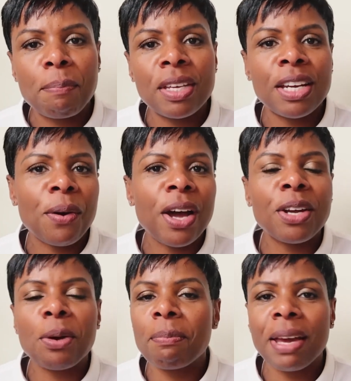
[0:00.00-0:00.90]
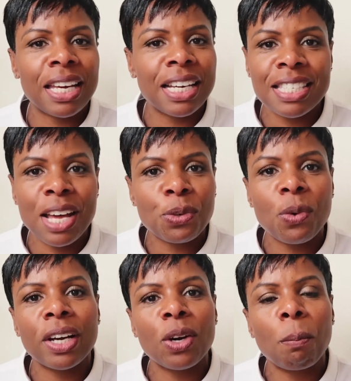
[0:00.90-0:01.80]
You know, I know I'm making it sound
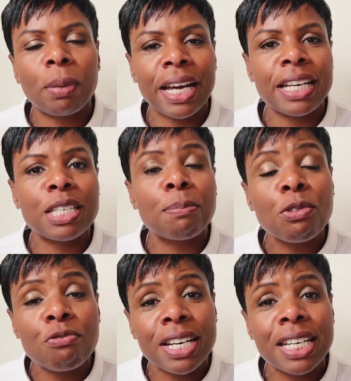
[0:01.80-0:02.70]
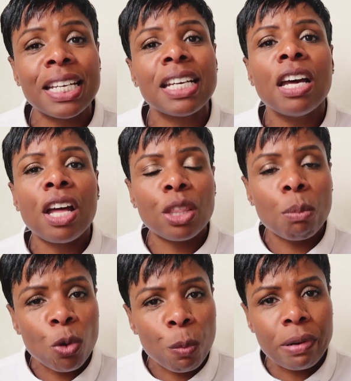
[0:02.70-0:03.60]
quite complicated, but really, the
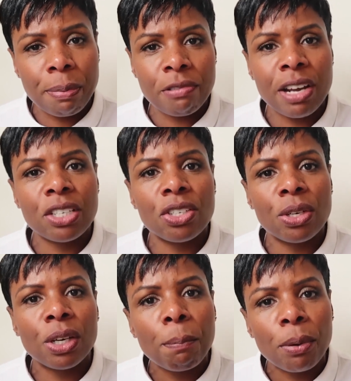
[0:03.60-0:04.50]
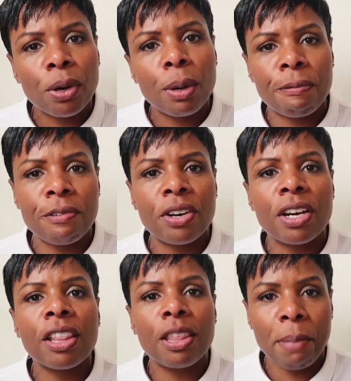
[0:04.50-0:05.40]
more preparation you can put up front,
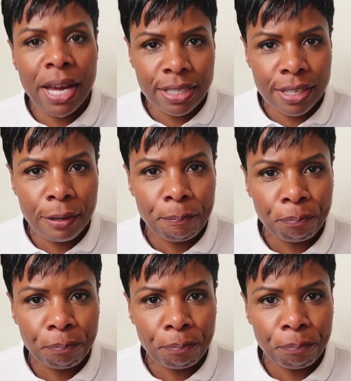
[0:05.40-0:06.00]
the better.